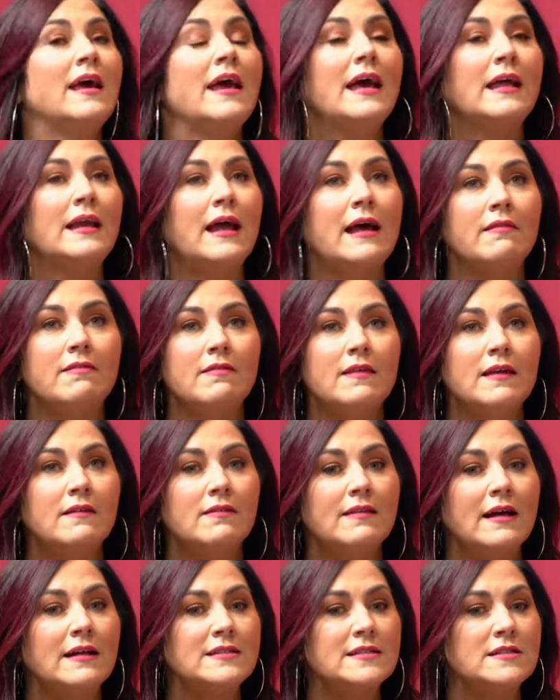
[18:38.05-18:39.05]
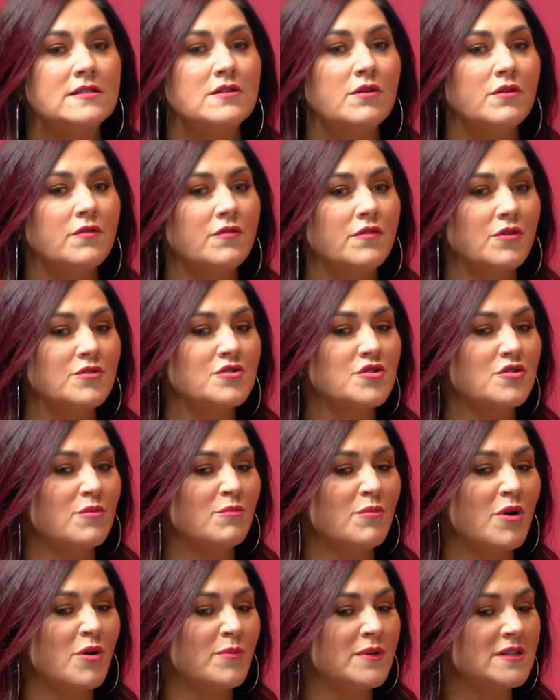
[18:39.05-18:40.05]
And I think that's the, those are the
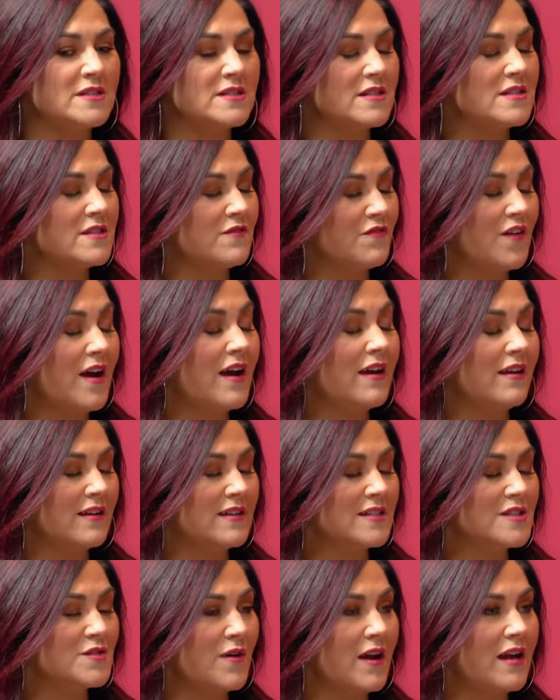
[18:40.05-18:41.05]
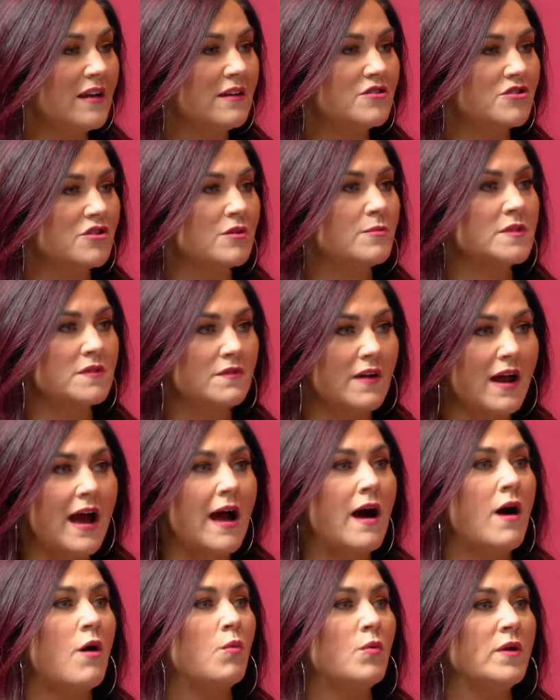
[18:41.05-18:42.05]
moments that define us, right? In terms of
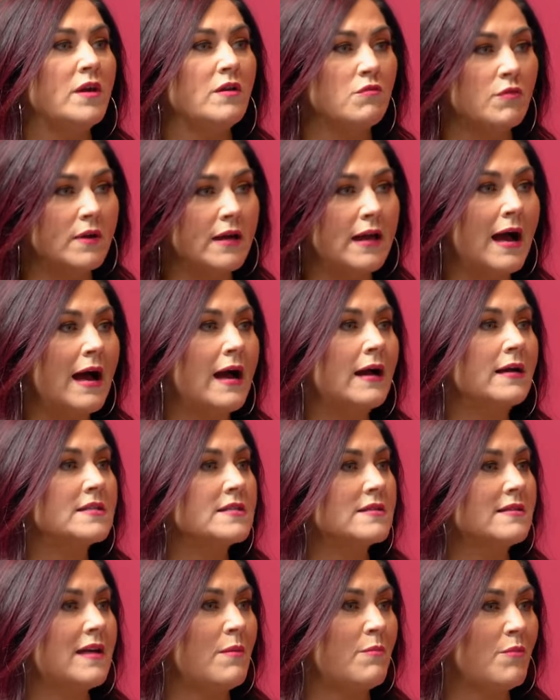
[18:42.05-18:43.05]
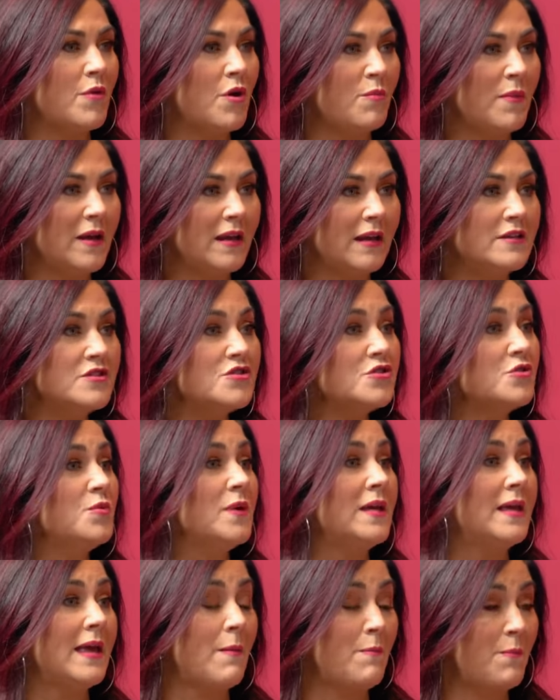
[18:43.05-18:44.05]
how we react to that moment and do
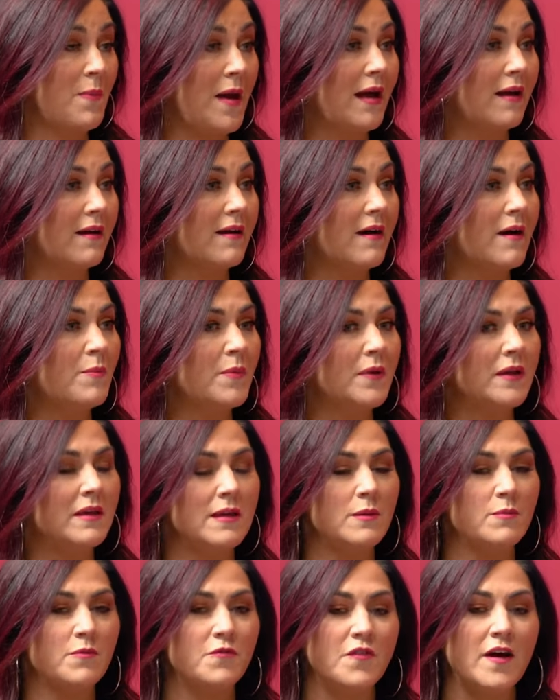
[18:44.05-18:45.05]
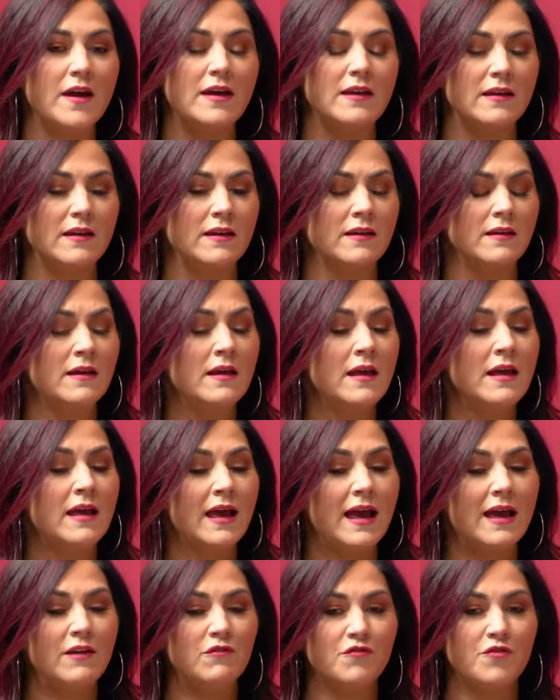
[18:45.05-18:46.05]
we get back up and keep fighting.
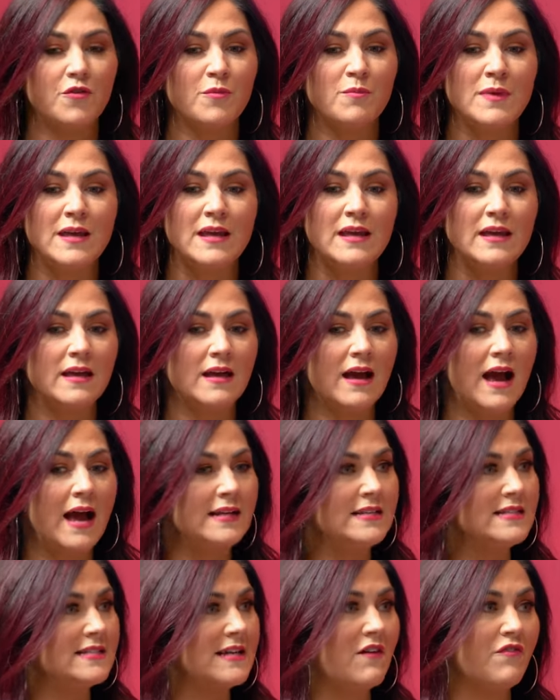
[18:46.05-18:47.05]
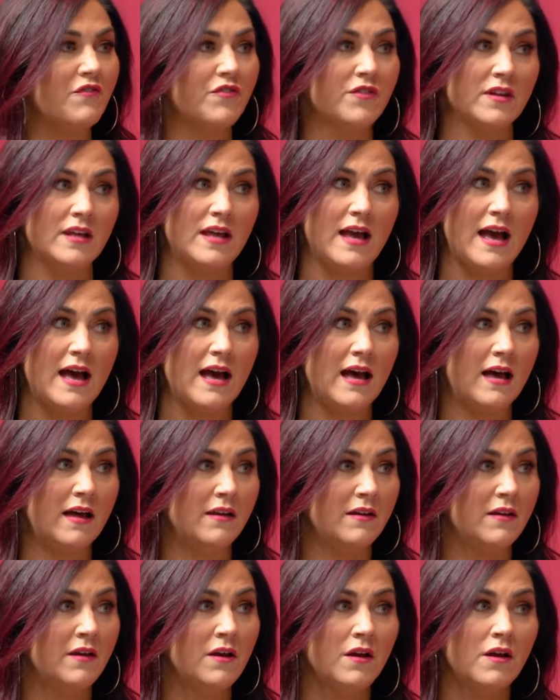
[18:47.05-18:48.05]
And for me, I definitely
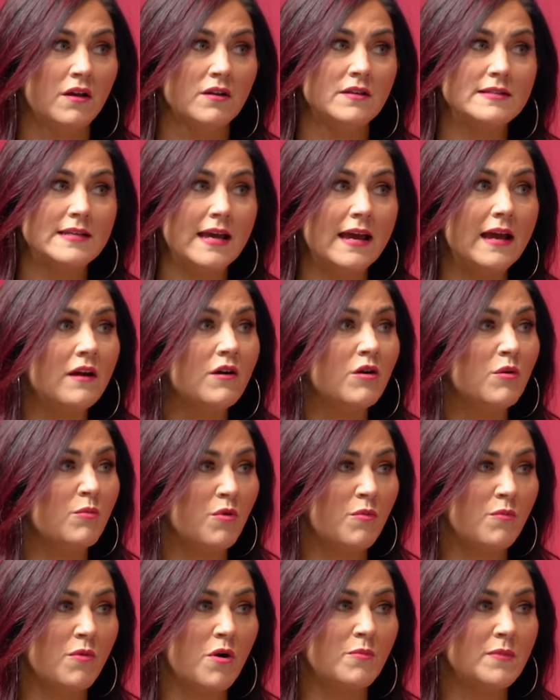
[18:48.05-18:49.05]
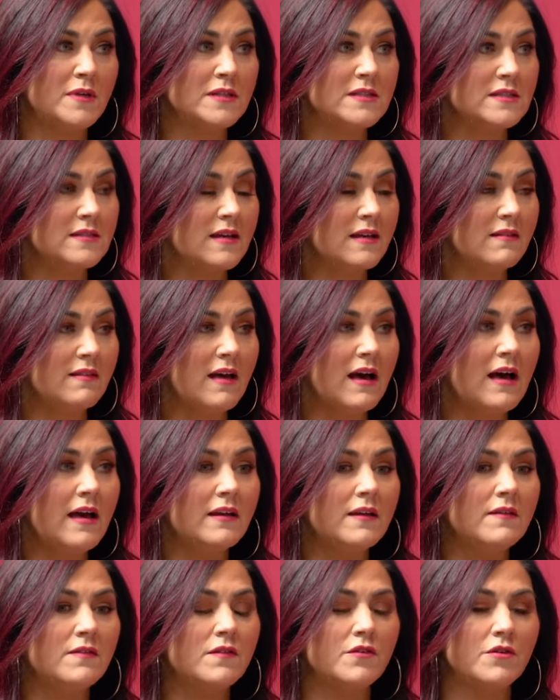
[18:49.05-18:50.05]
had terrible moments like
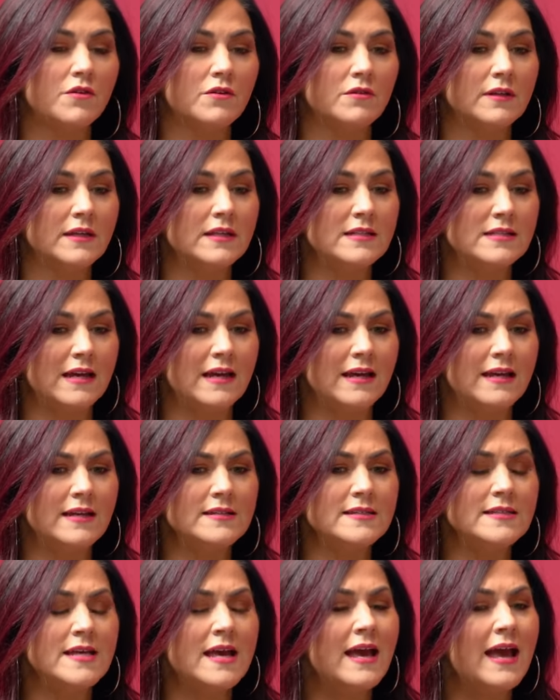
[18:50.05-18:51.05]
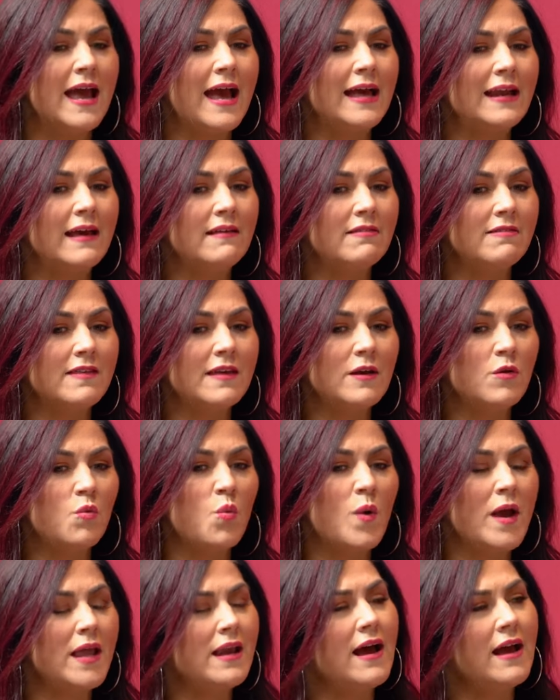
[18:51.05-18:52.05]
that in the early days. And I think
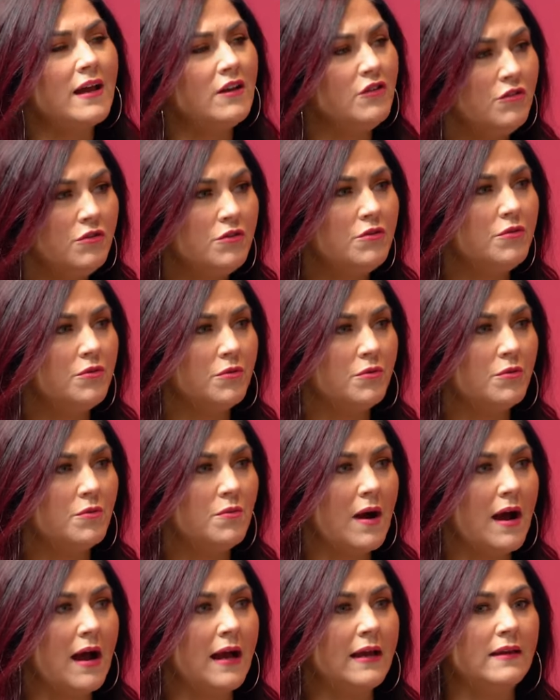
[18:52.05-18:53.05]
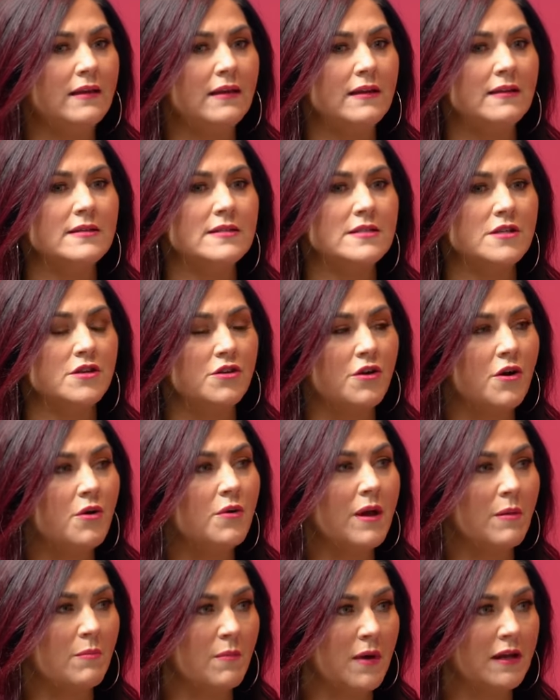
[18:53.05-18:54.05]
when I knew I needed to go
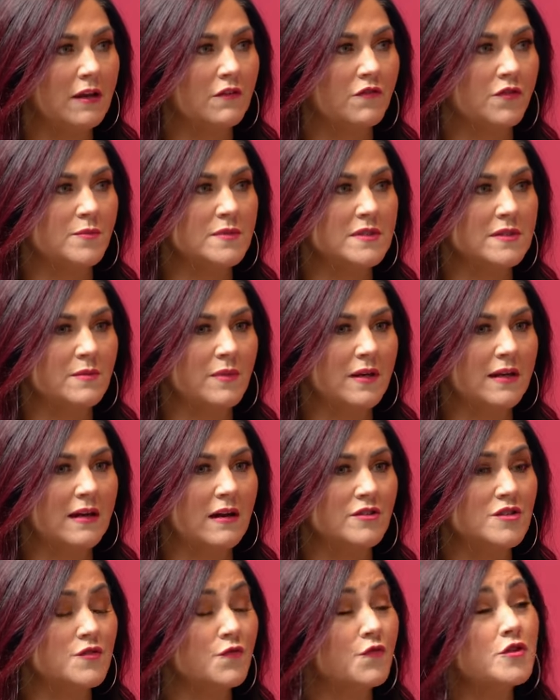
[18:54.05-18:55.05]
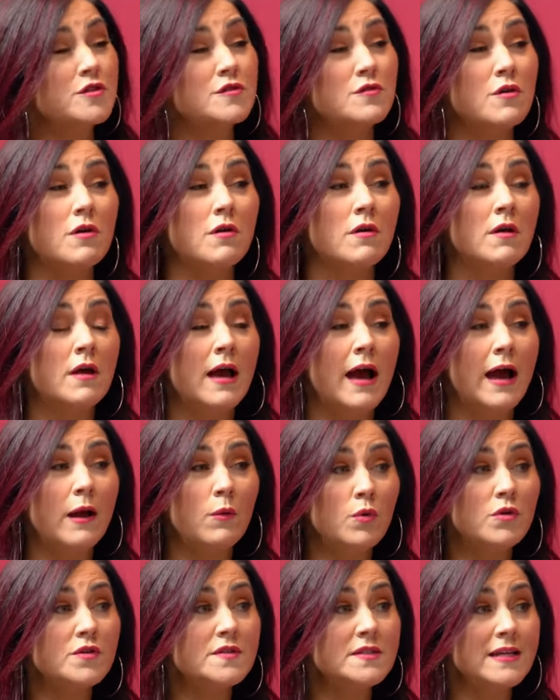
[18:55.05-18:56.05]
get money from somebody else, first of all, I
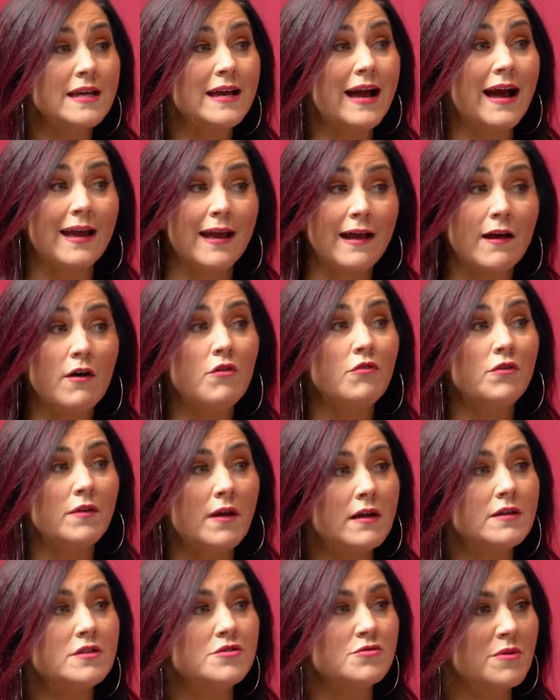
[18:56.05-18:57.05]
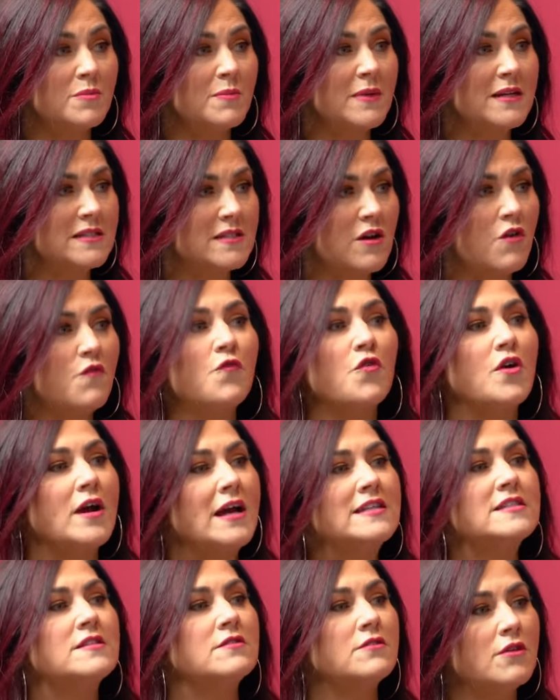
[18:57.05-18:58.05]
will say I held on to it myself for
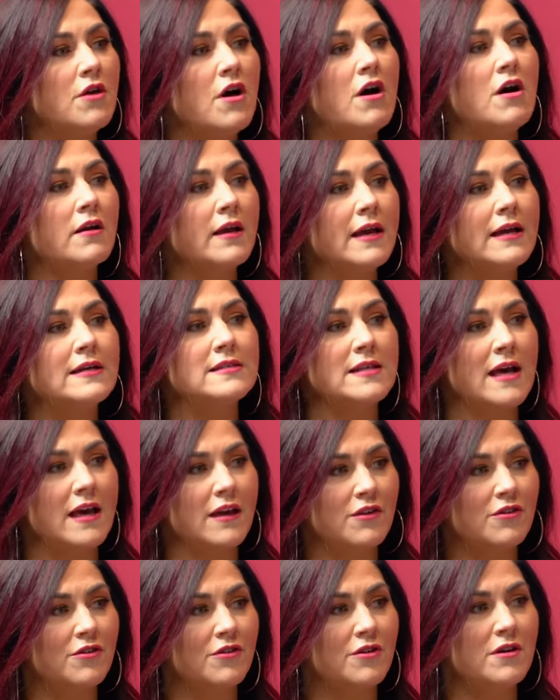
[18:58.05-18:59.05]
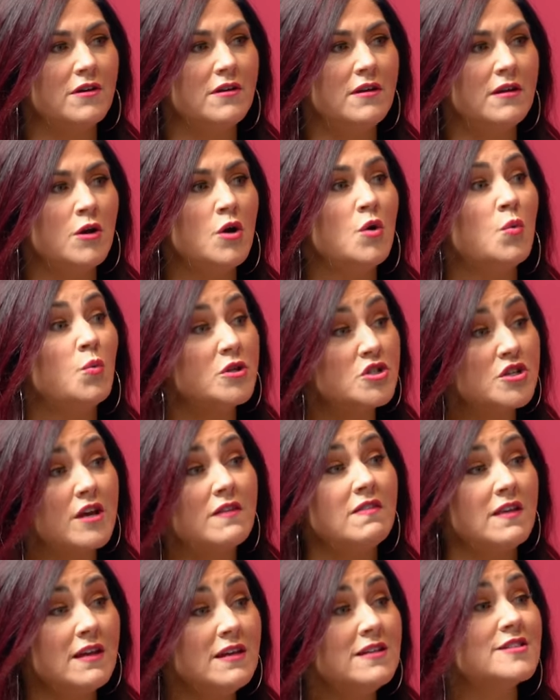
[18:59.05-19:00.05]
as long as I could which I
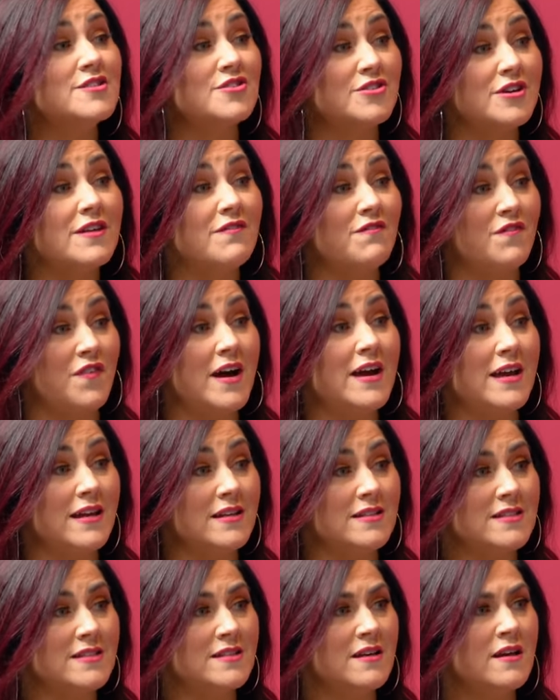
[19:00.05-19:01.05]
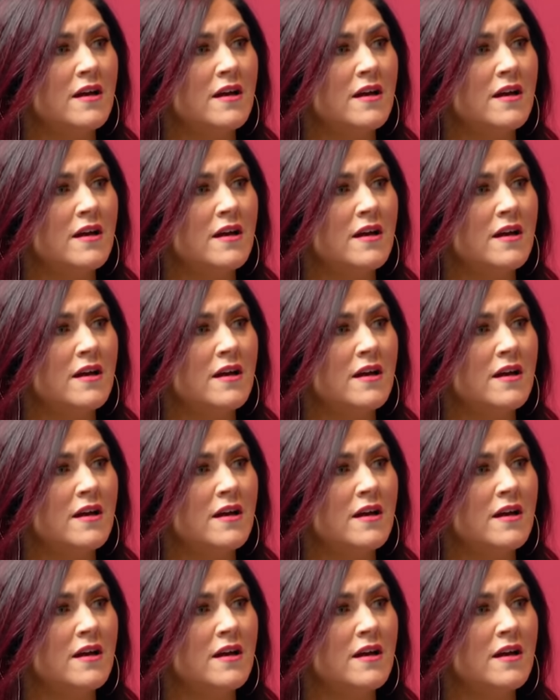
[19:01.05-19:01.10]
think is good advice.